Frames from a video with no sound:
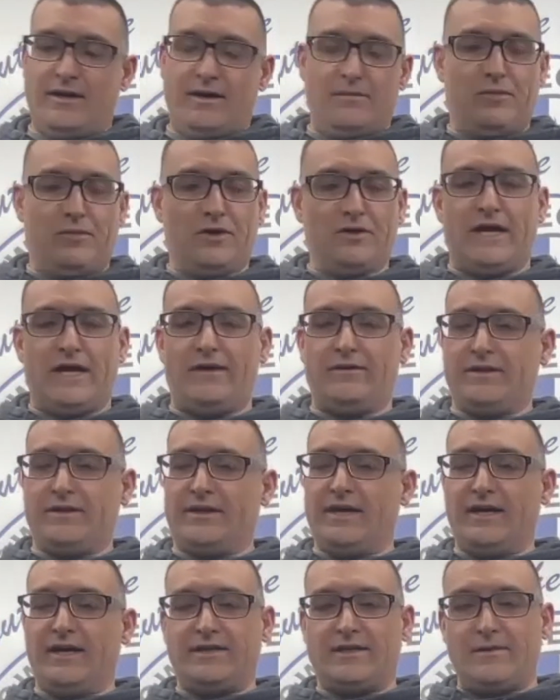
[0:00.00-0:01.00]
pulled out, the
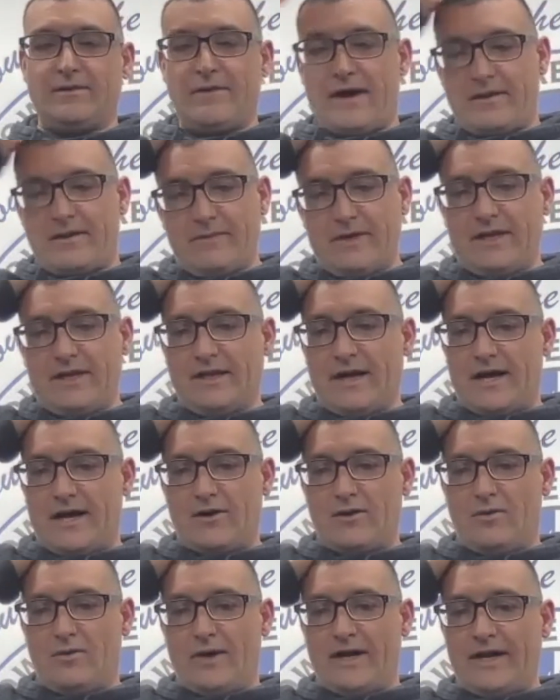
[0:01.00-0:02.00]
guns come out immediately. I don't
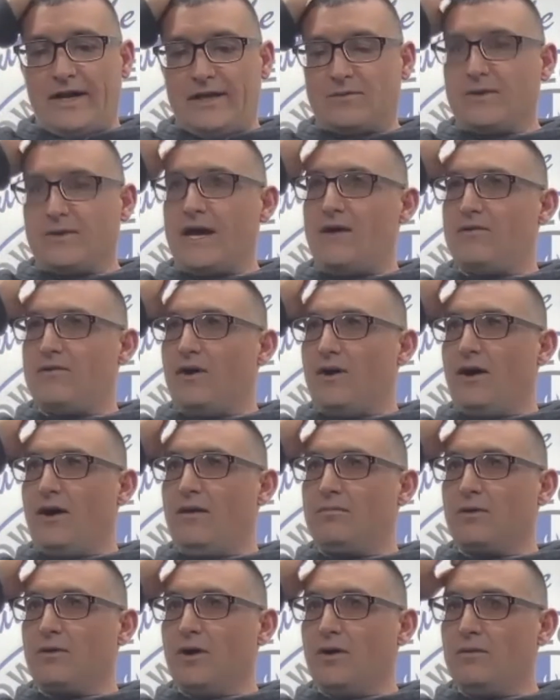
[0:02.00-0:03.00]
know what it is with
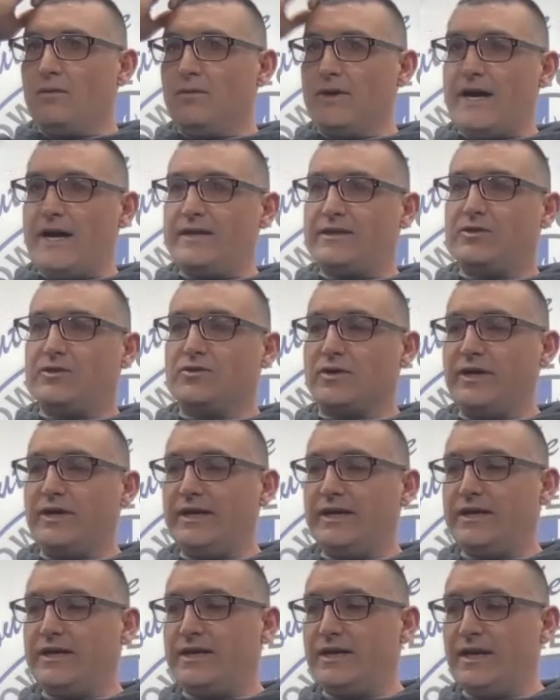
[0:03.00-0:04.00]
alcohol, bro, but when I
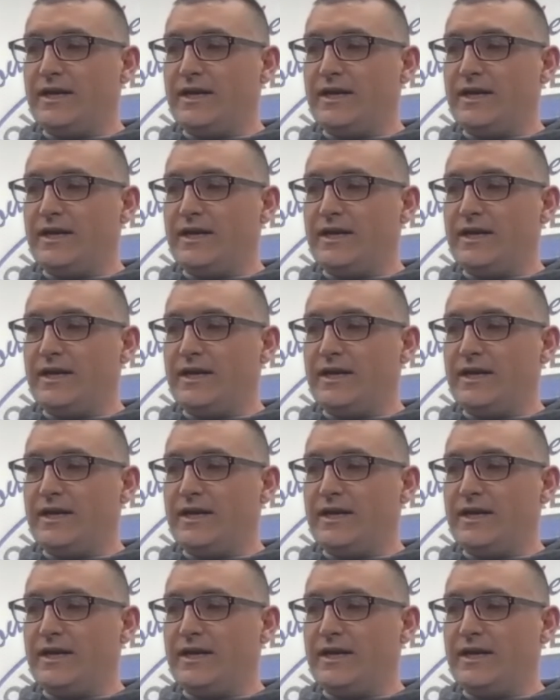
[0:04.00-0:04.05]
drink,